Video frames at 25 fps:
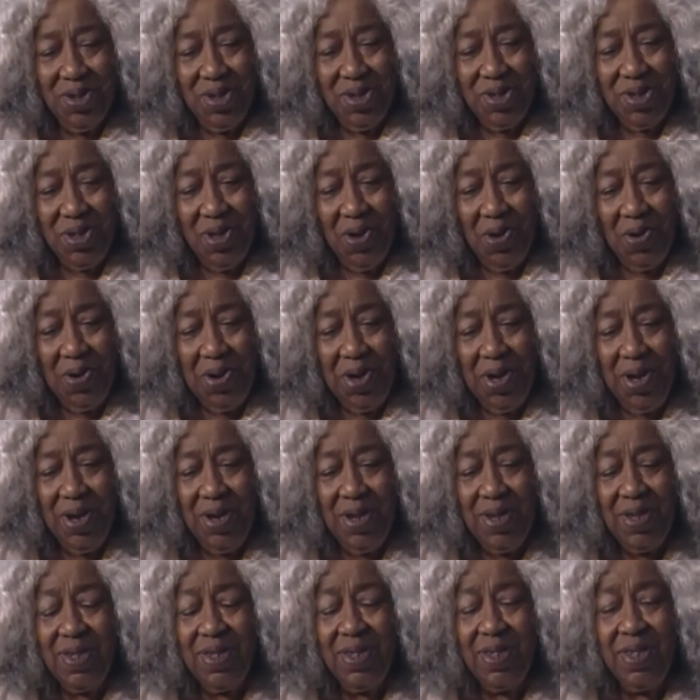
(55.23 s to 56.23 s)
Just go
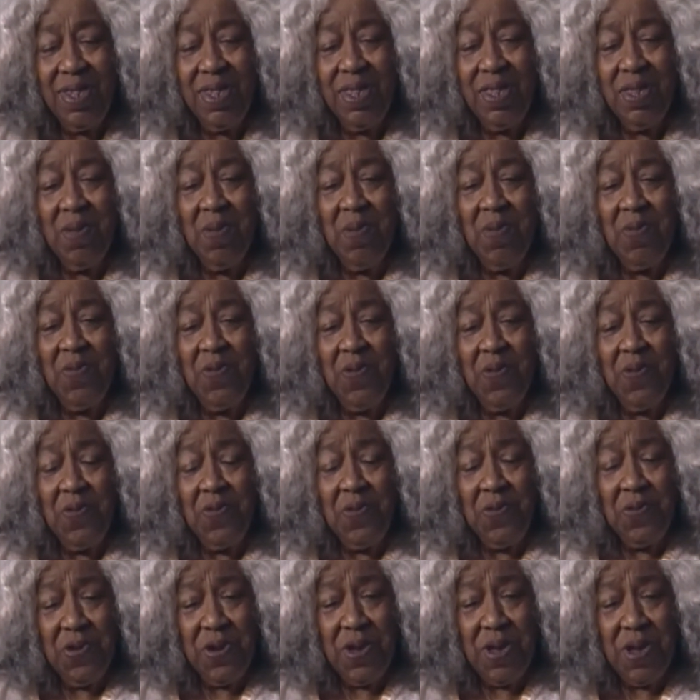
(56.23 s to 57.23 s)
in and see them for
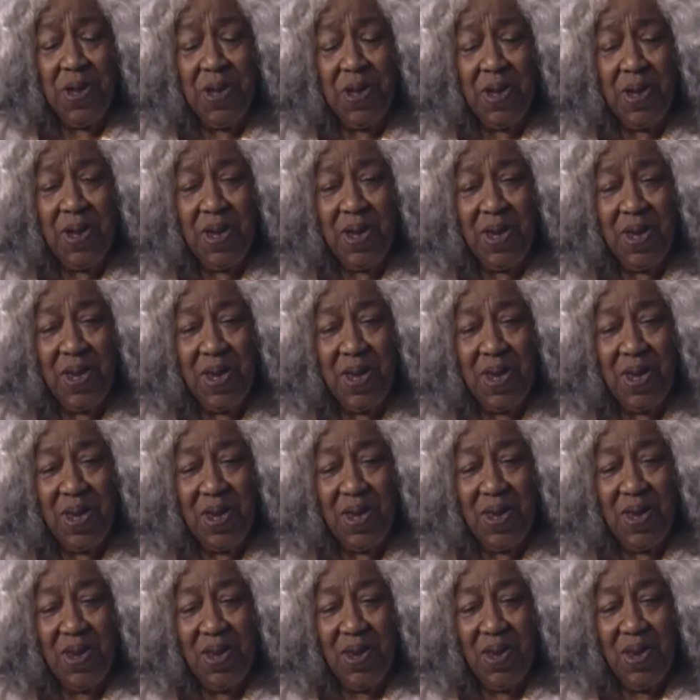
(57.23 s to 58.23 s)
free.
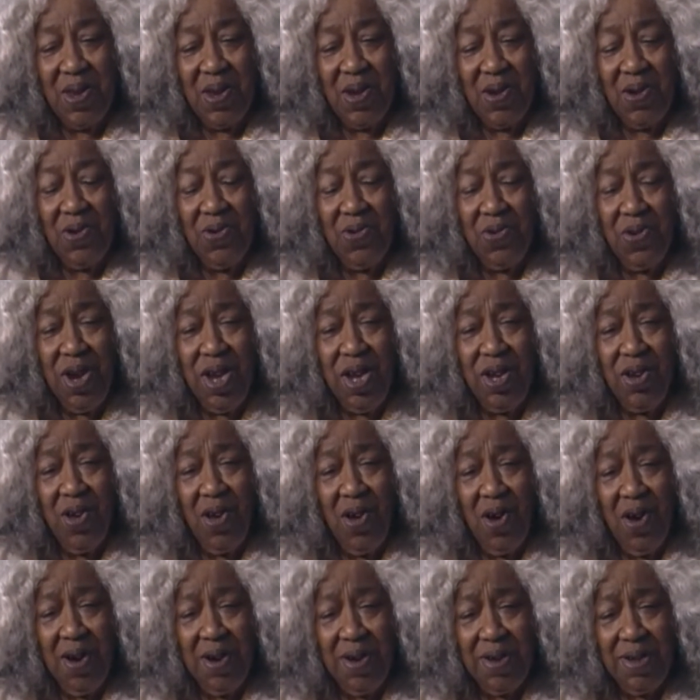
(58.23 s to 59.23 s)

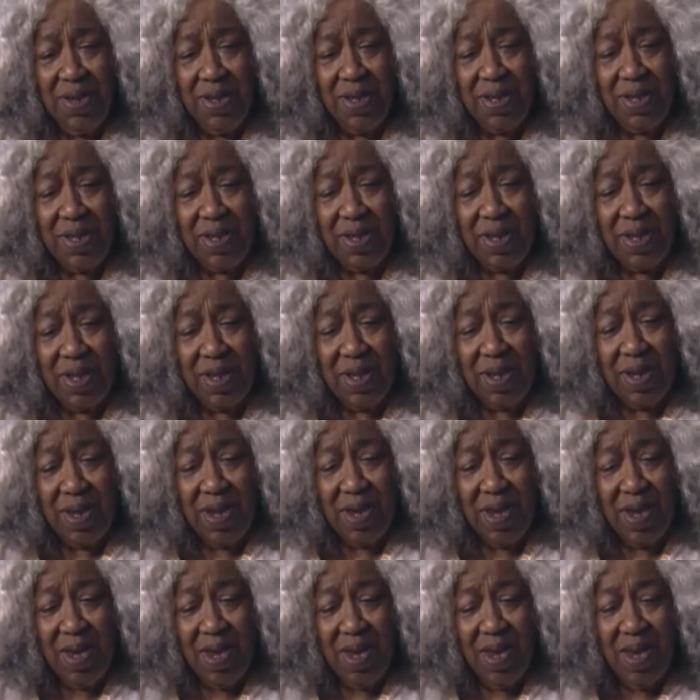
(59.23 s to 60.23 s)
Great artists.
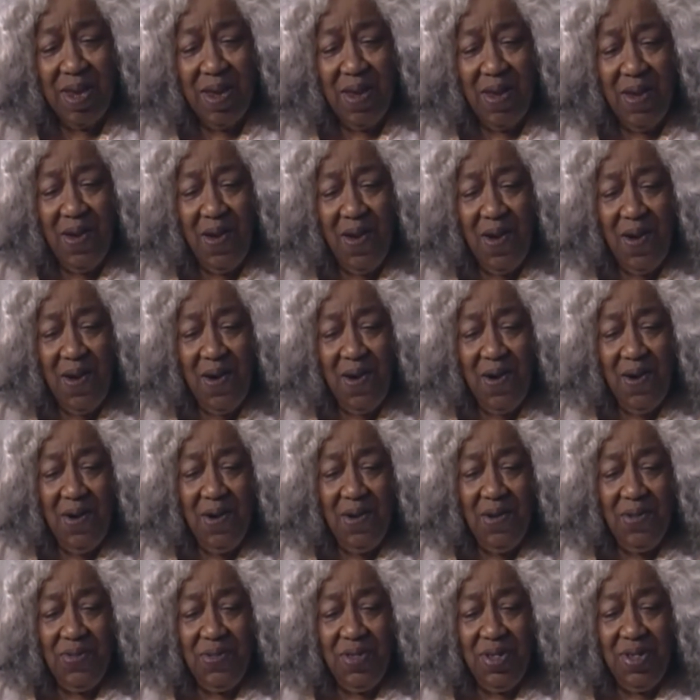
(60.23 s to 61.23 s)

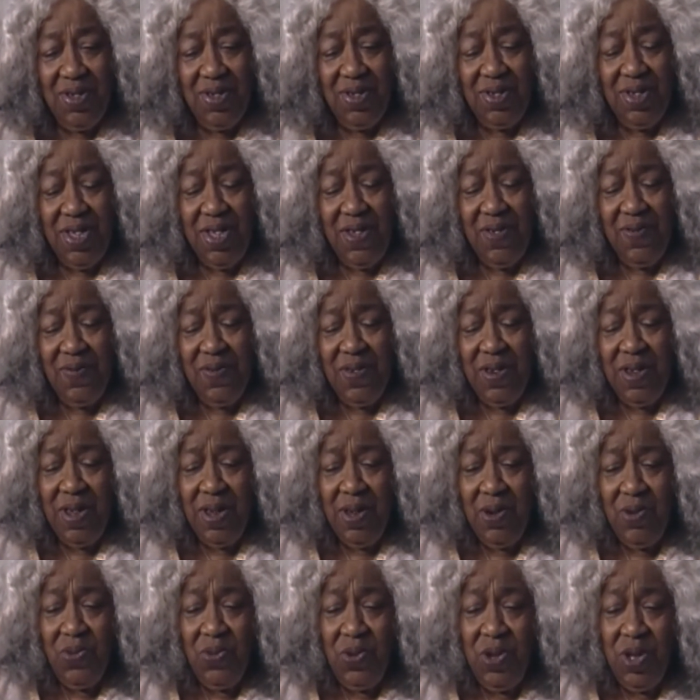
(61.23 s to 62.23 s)
This
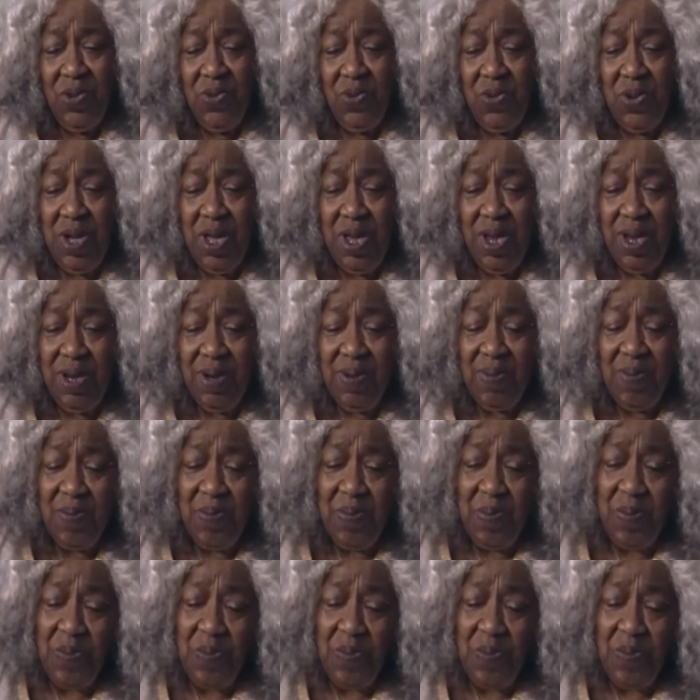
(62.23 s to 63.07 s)
evening we went